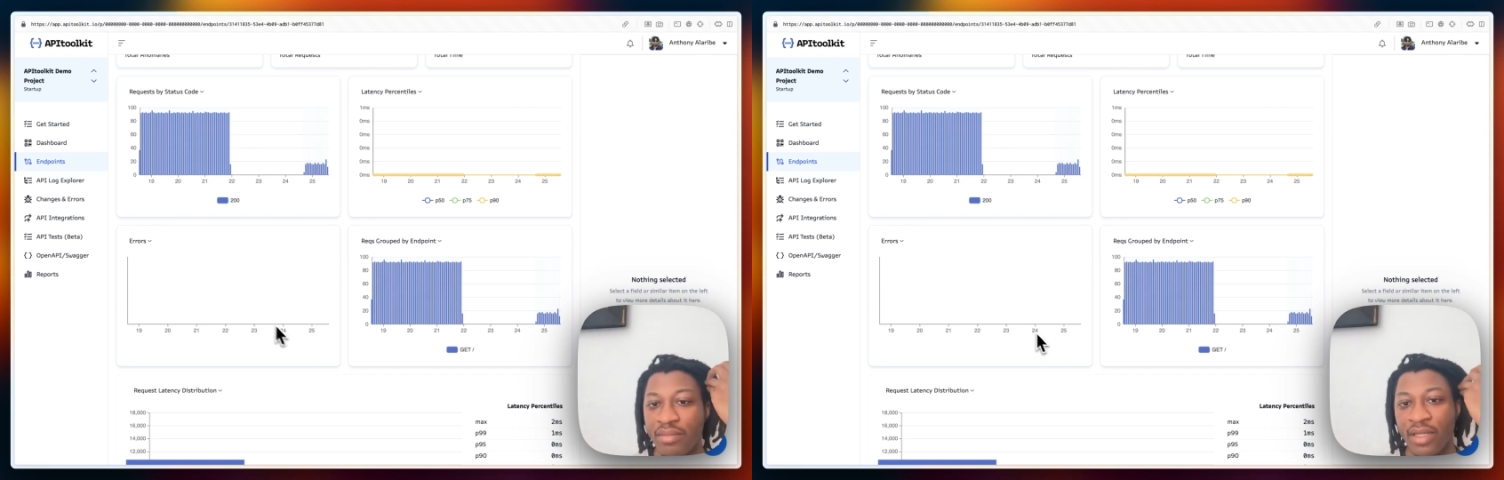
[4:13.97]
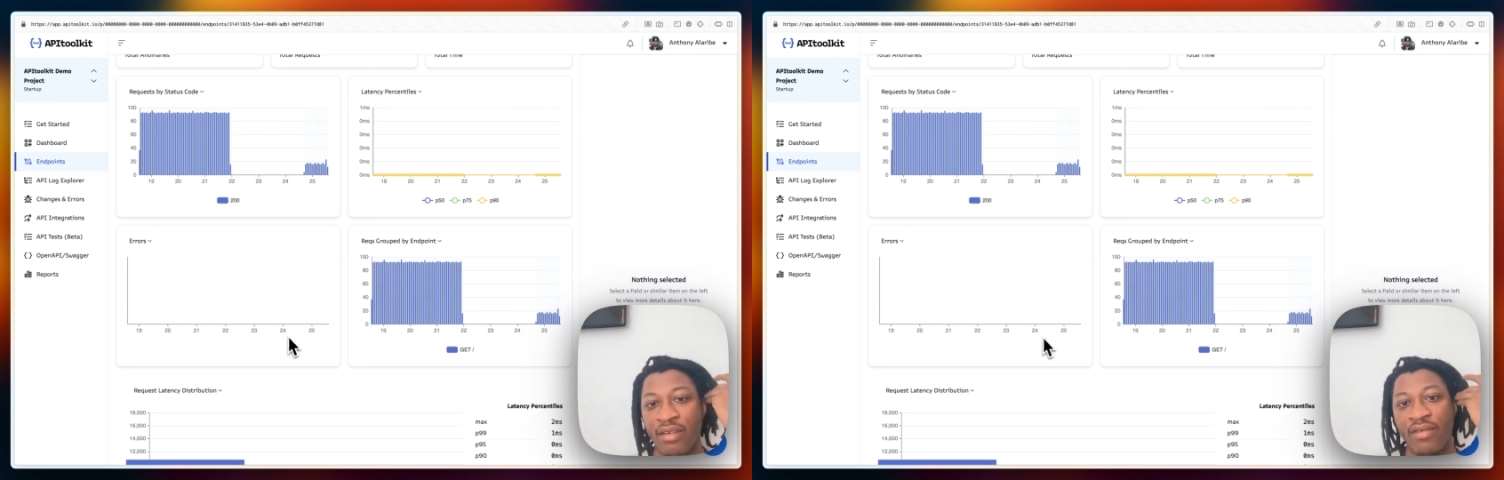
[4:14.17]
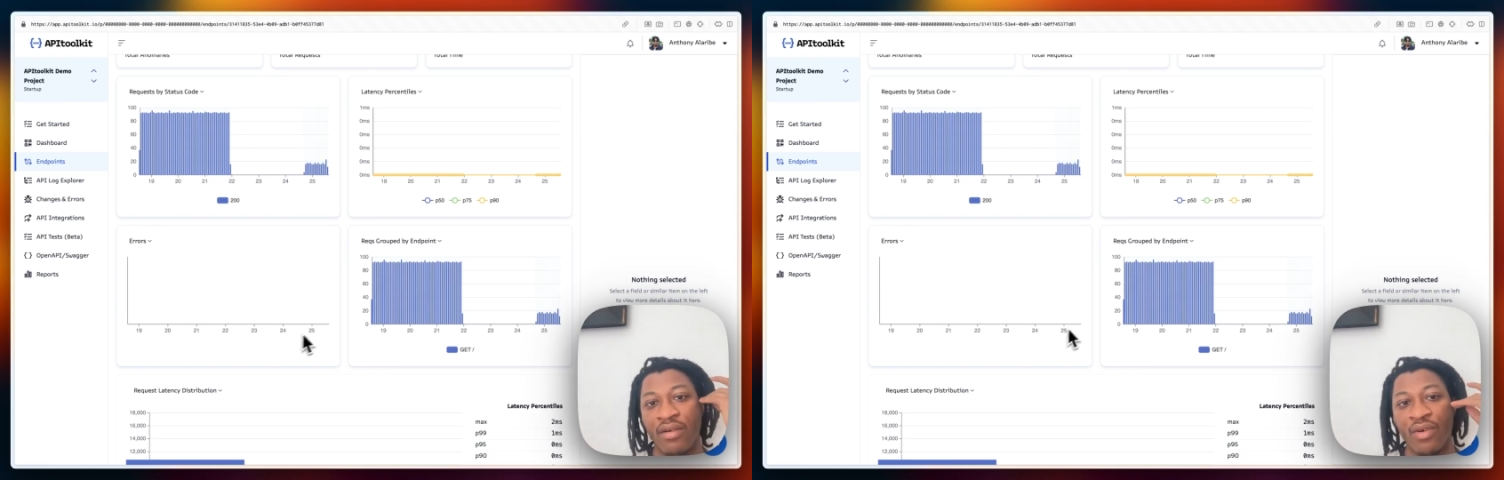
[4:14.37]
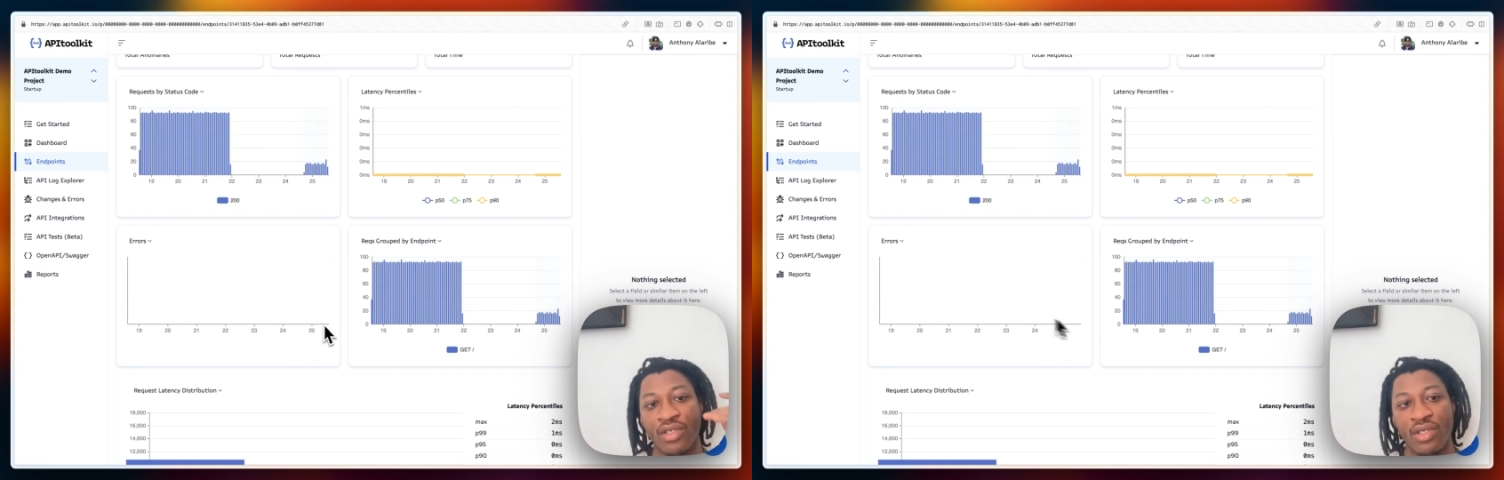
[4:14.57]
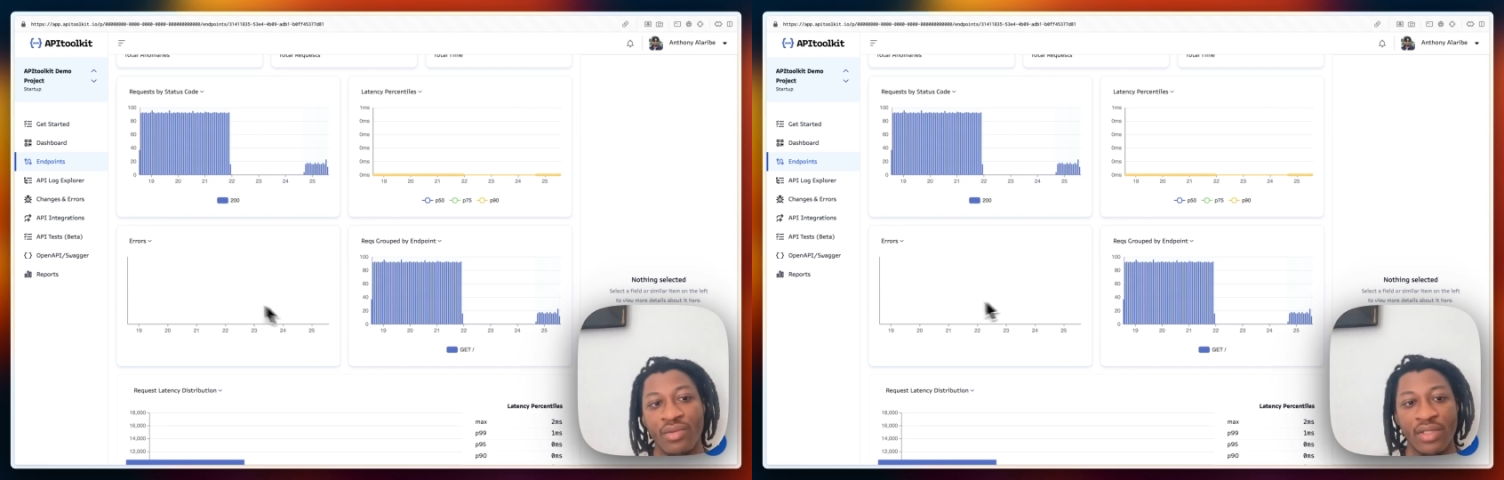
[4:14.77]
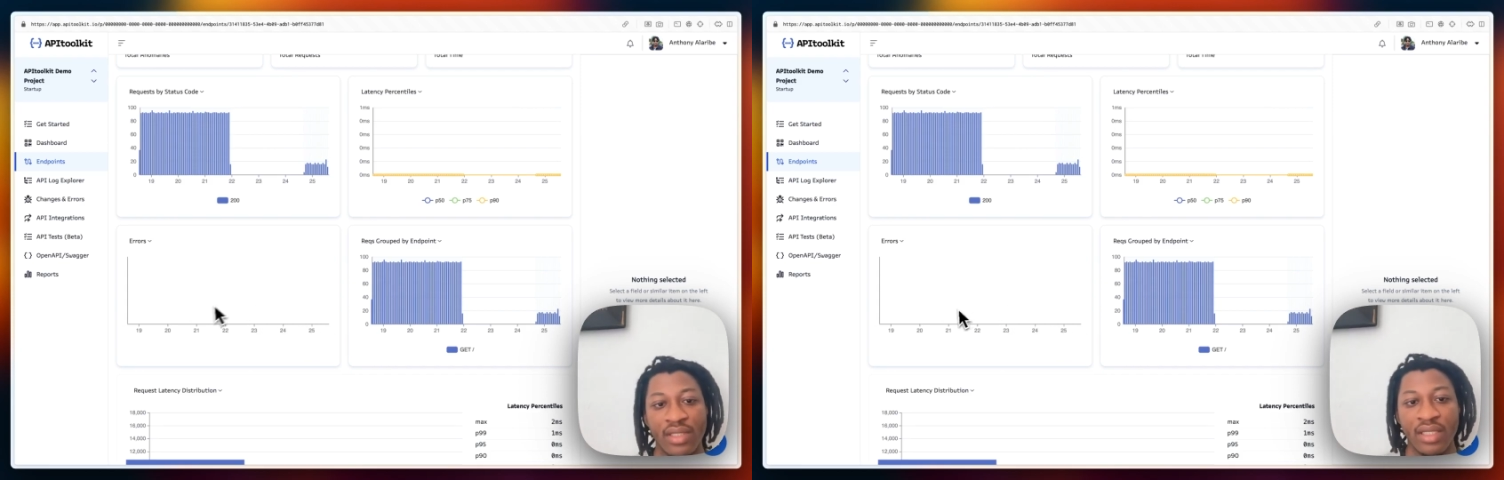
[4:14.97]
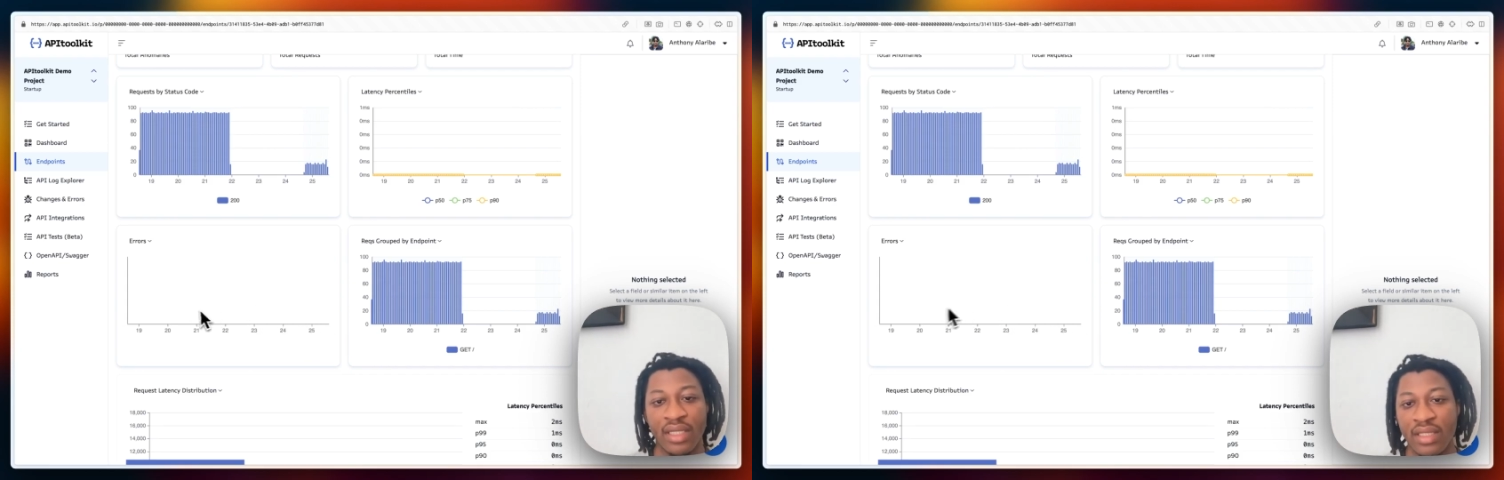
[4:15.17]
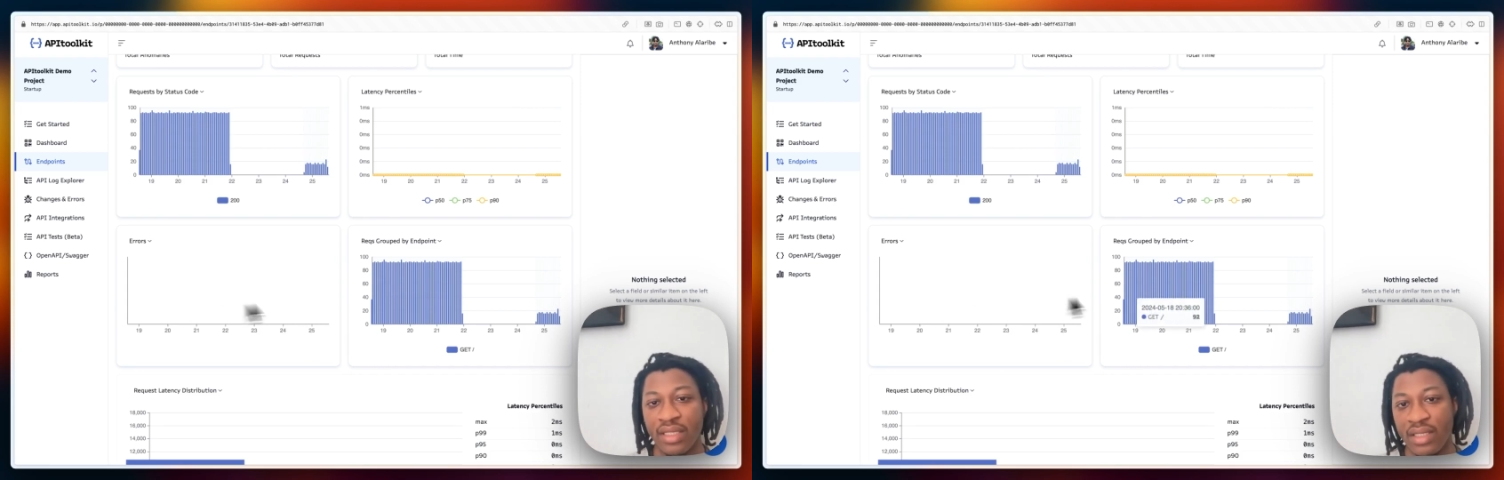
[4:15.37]
but if there was, you would see
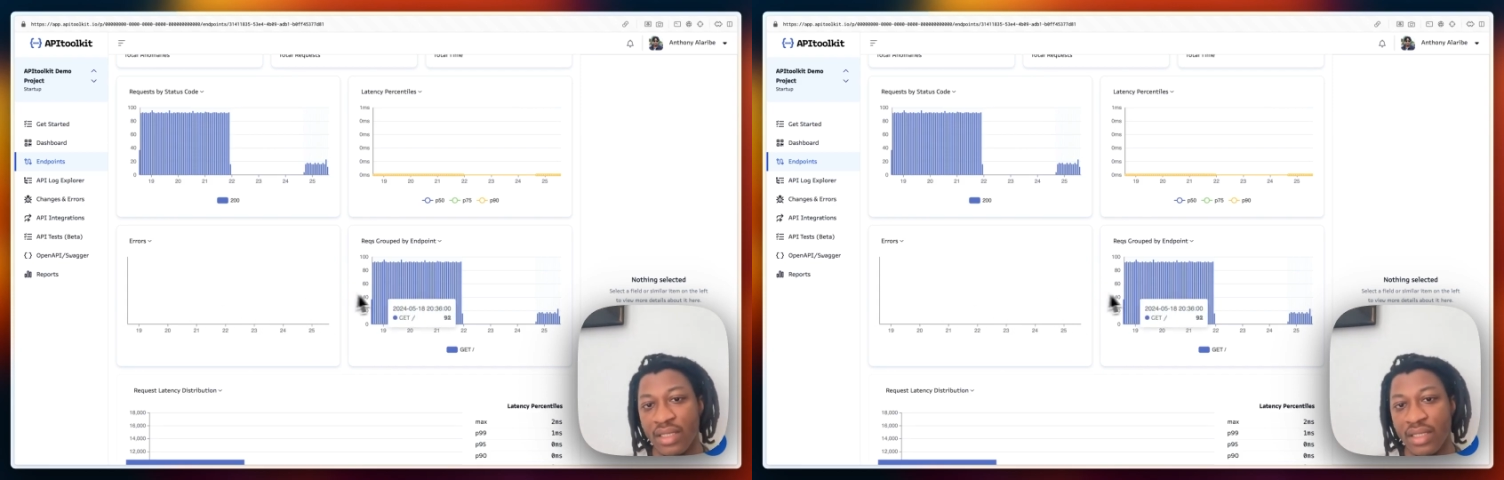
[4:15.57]
it,